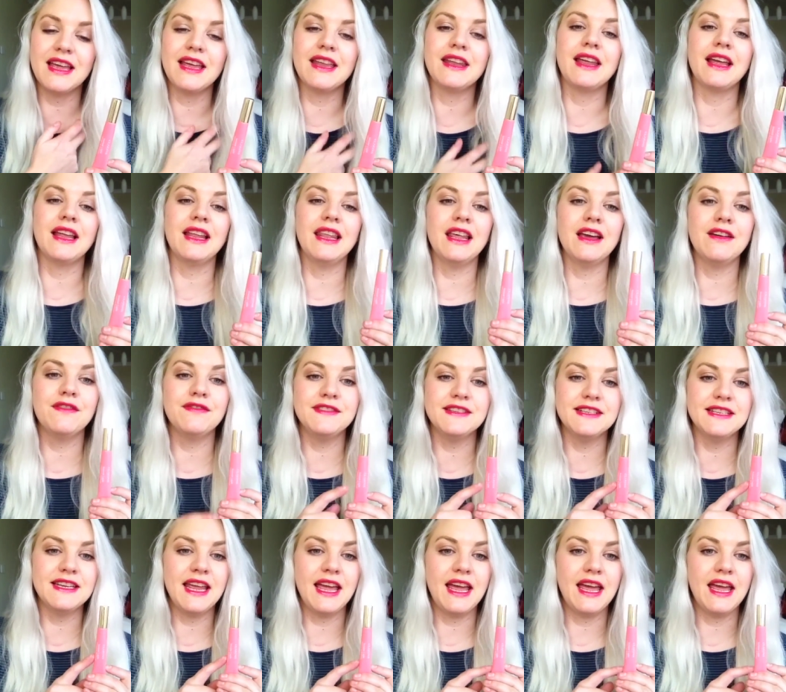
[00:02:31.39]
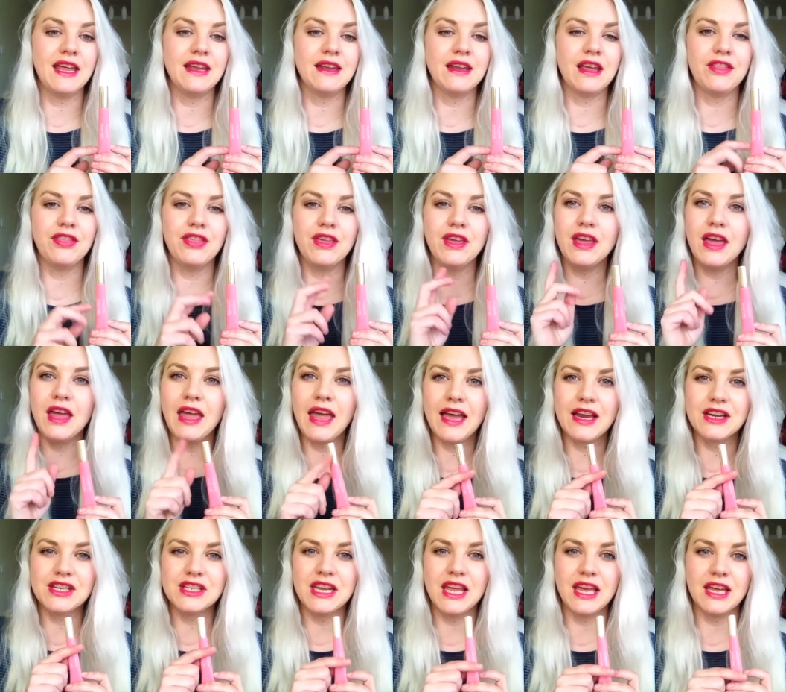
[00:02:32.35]
and I loved it, and I think I
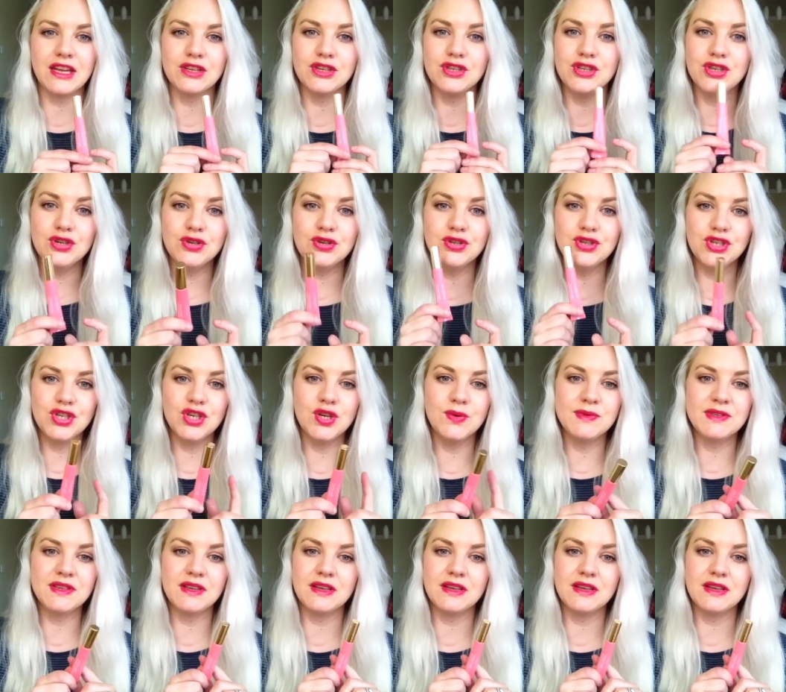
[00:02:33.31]
actually had two tubes